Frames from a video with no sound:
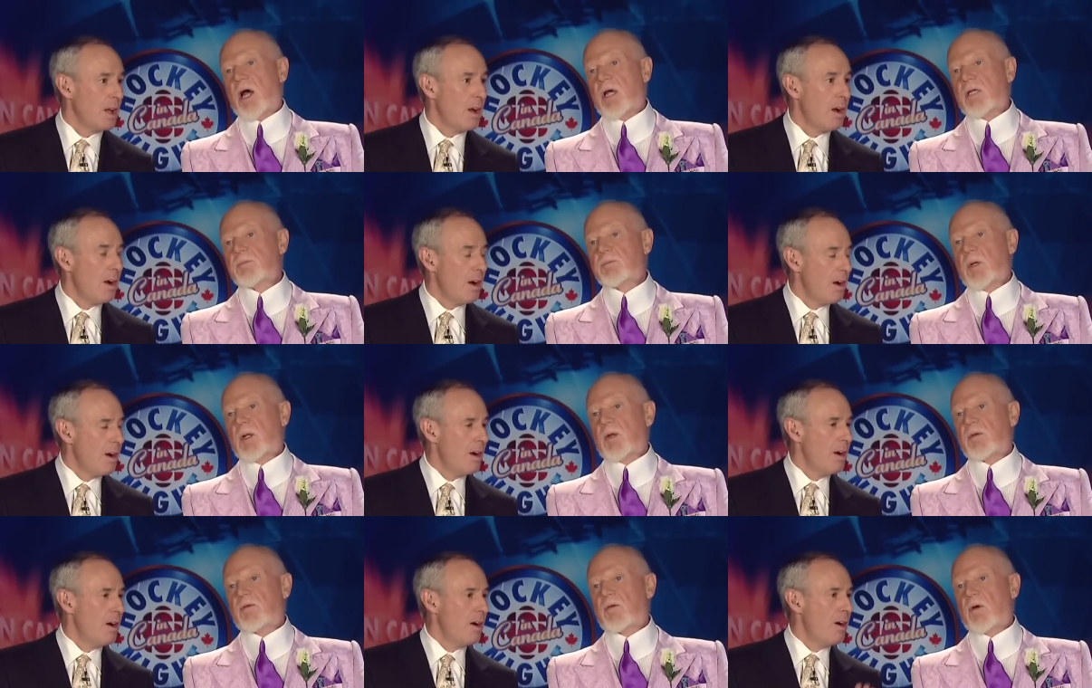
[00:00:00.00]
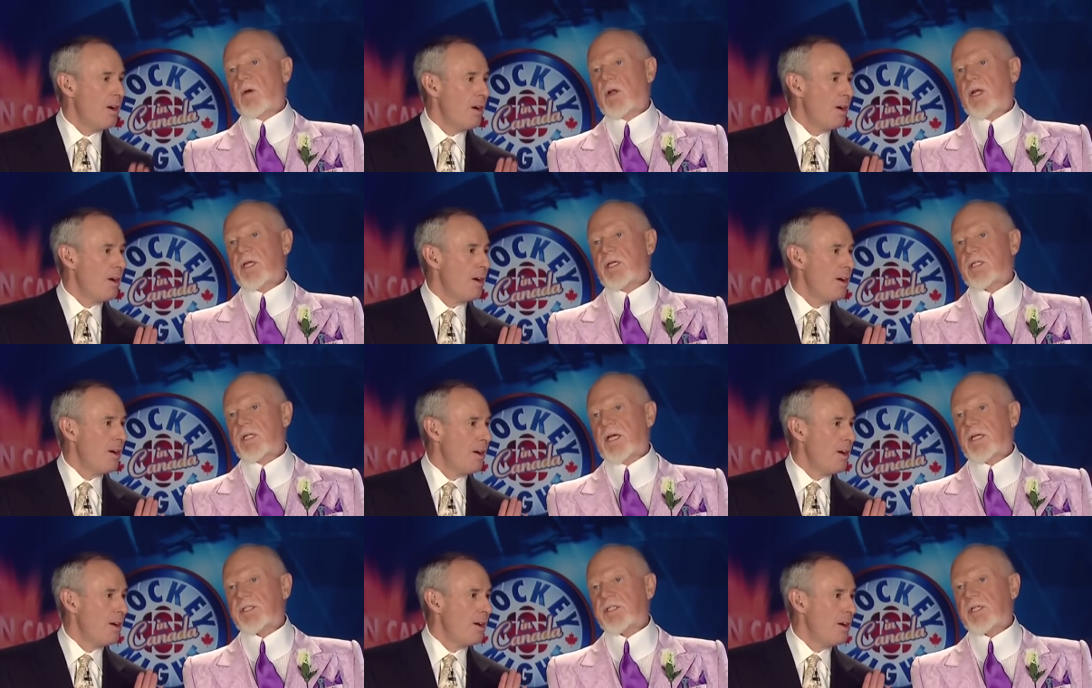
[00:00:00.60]
Speaker 1: unbelievable. He's
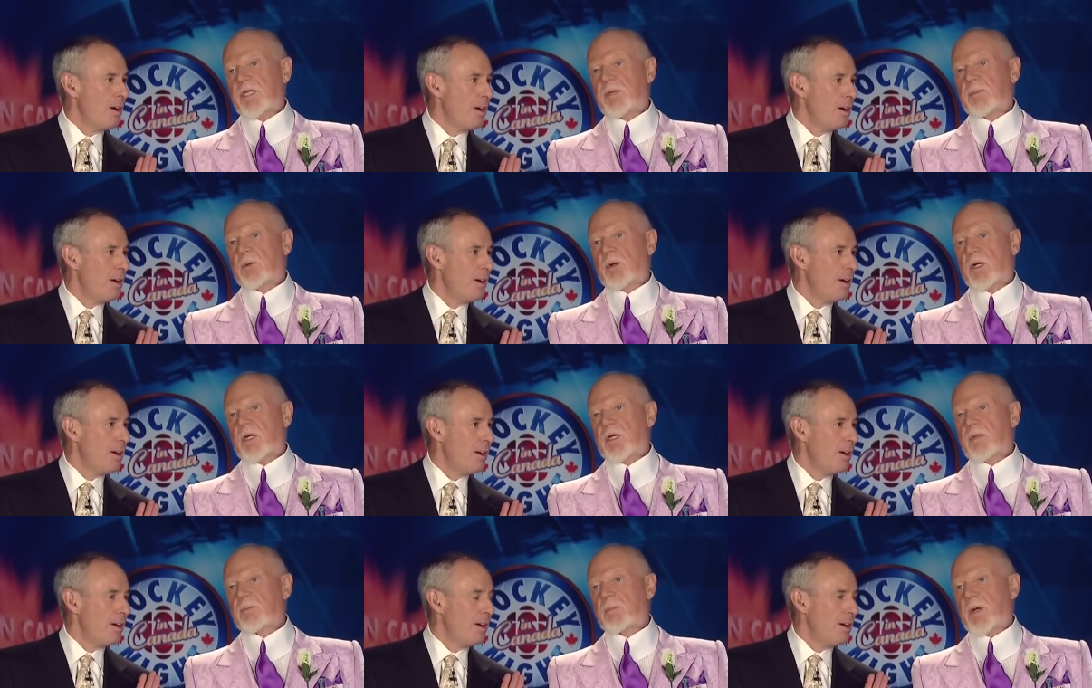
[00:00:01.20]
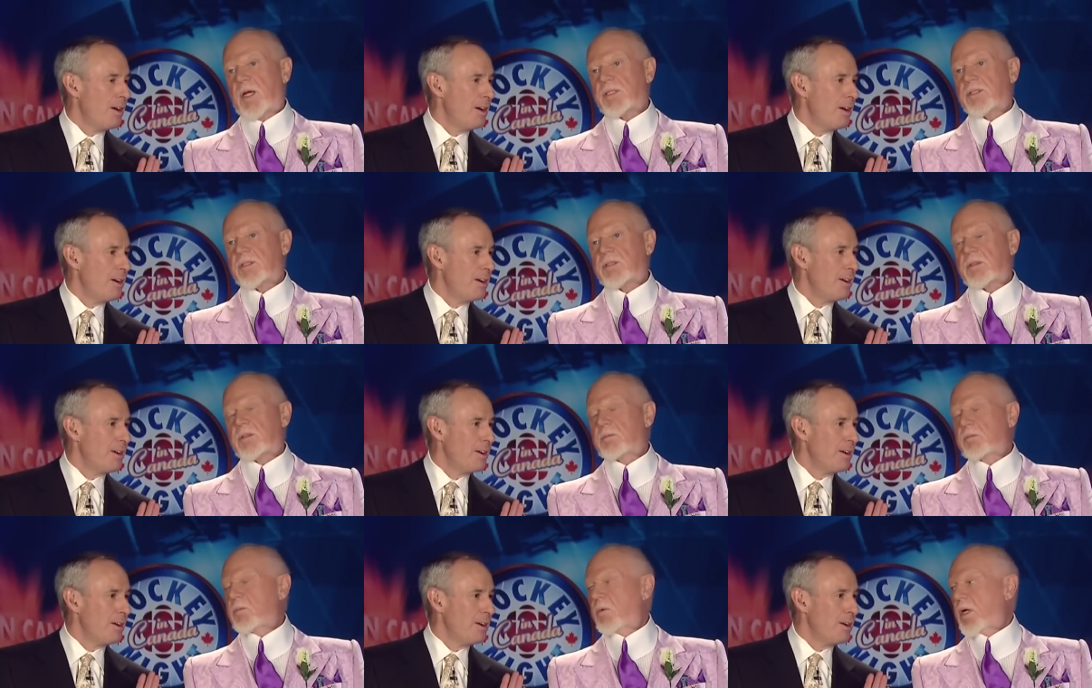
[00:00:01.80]
like Seabrook and best,
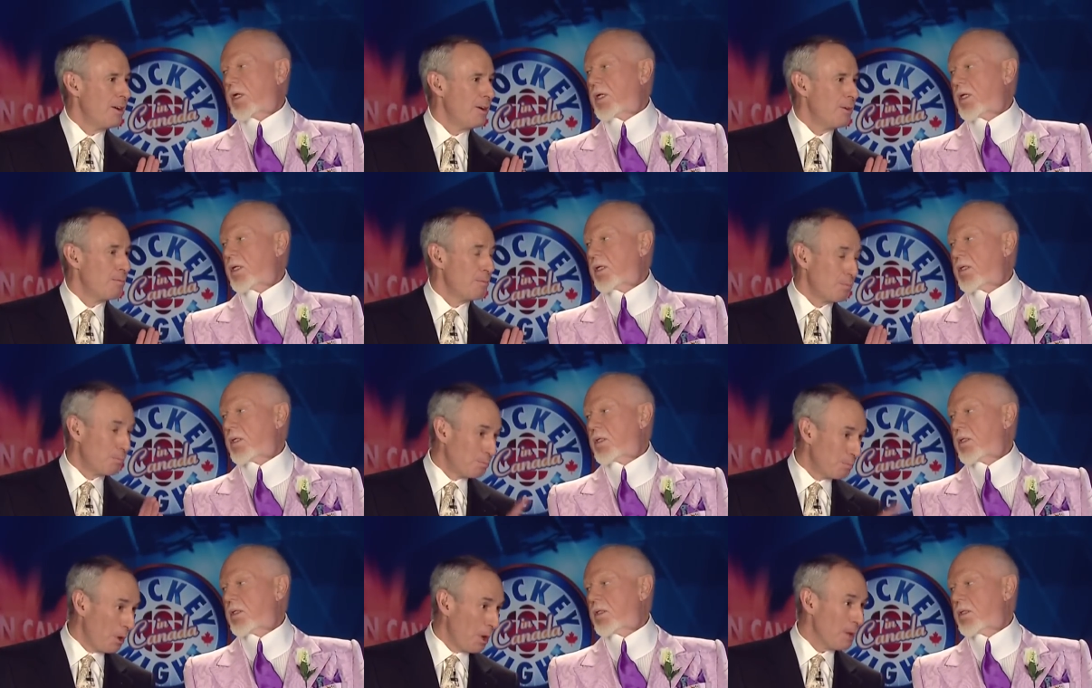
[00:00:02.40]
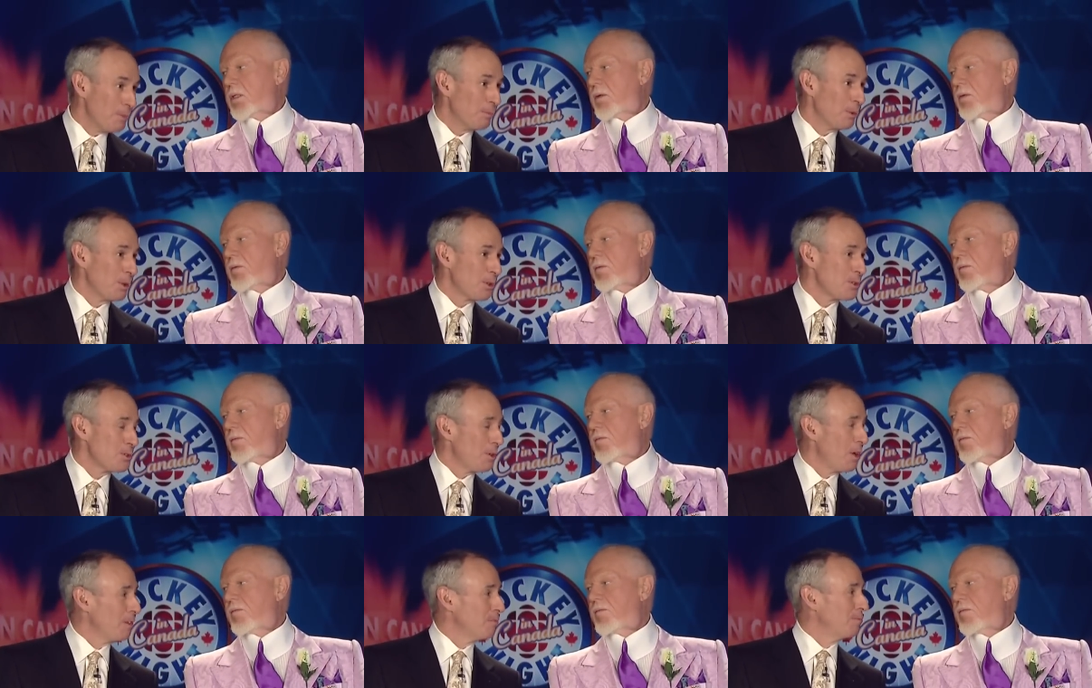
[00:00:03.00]
what?
Speaker 2: Brian Burke's
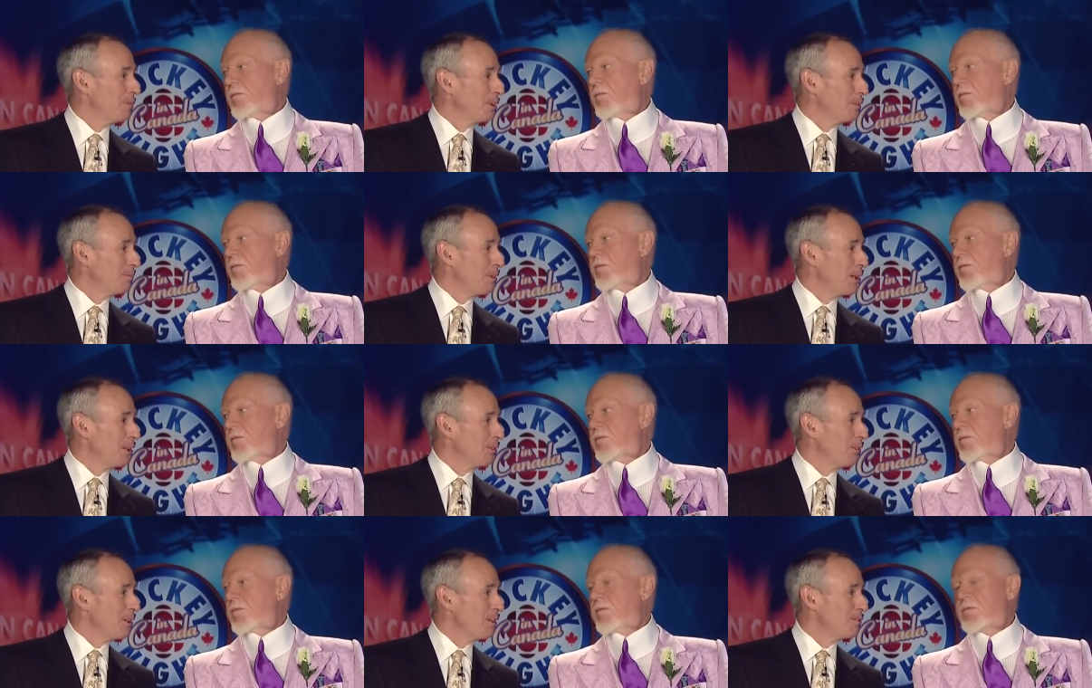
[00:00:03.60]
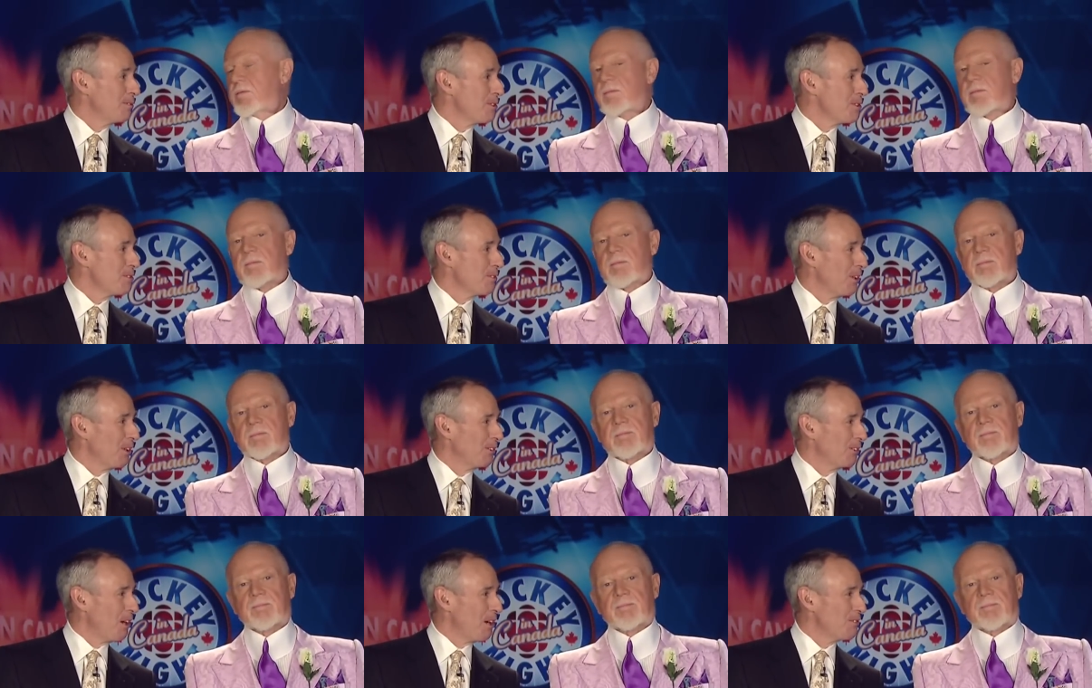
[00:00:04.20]
draft pick, by the way. First
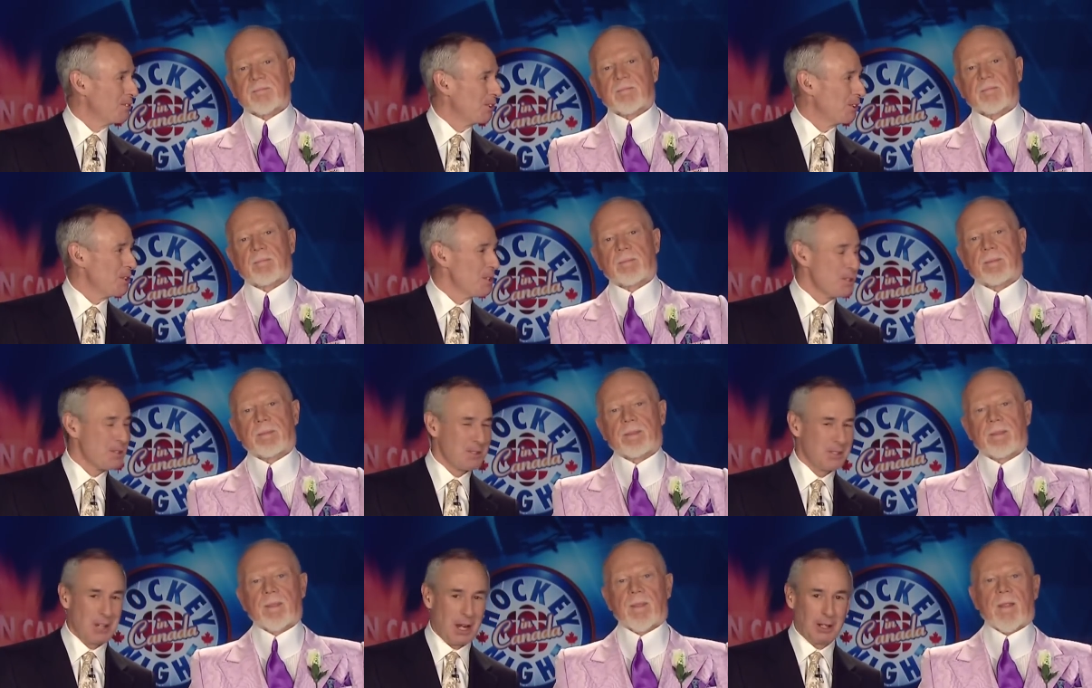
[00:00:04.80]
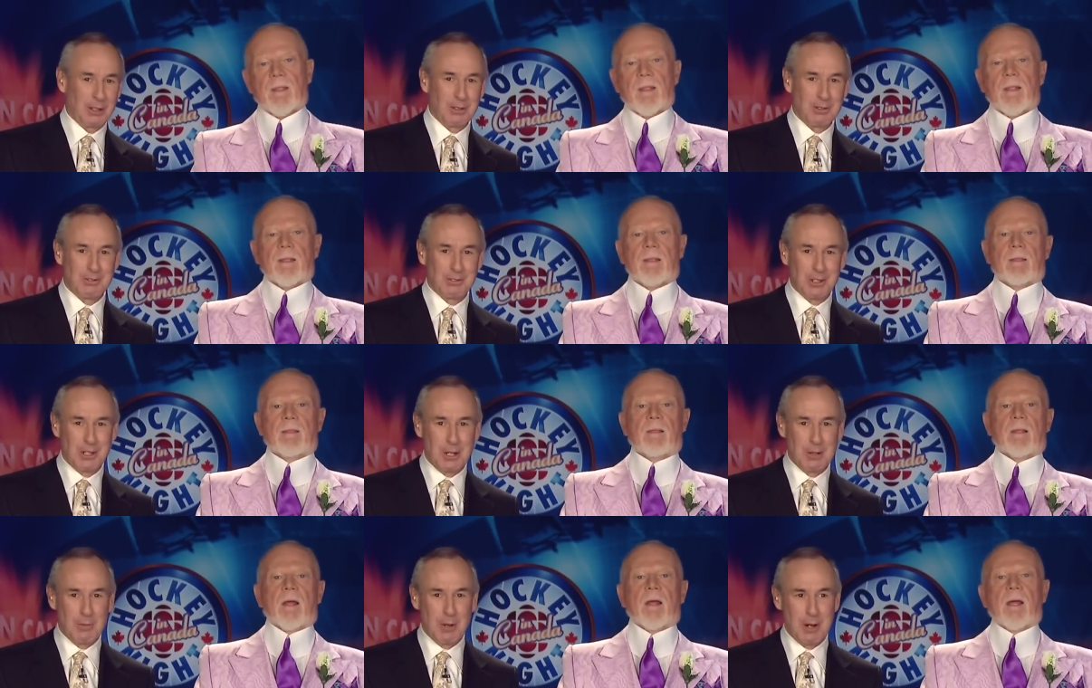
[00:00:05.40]
round draft choice, second
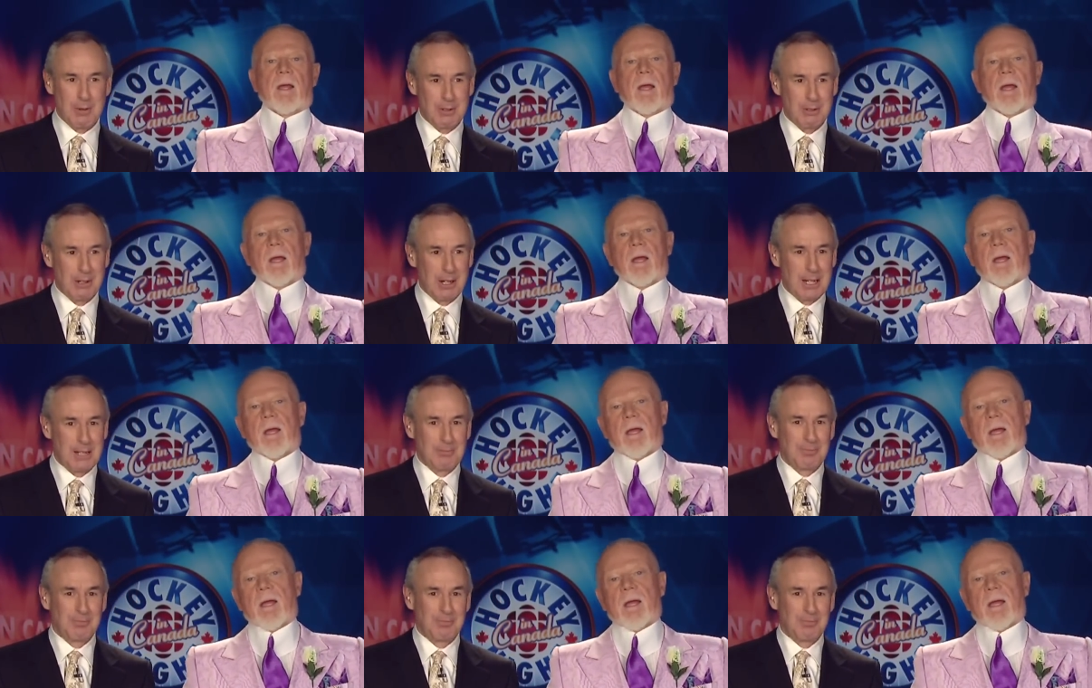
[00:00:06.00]
overall, Bobby Ryan.